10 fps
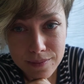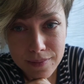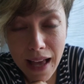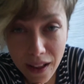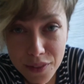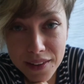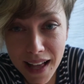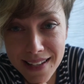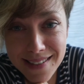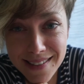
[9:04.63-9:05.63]

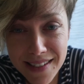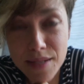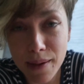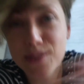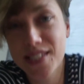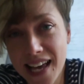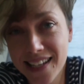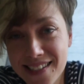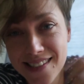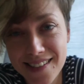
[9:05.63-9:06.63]
class is about
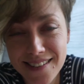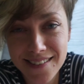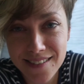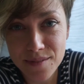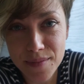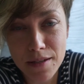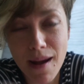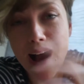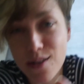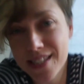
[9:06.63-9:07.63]
sex. It's about
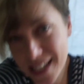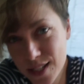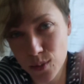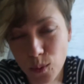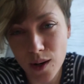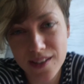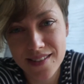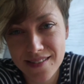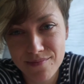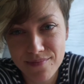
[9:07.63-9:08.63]
how sex works.